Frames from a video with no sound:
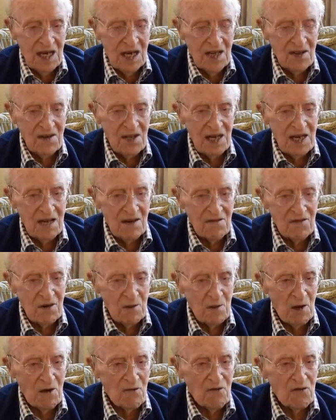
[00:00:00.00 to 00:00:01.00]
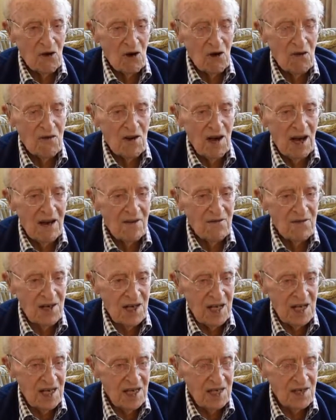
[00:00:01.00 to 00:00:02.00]
And then after about four or five
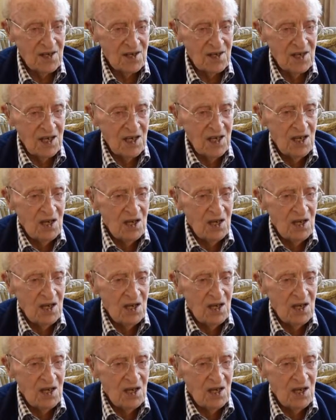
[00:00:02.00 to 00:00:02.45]
days,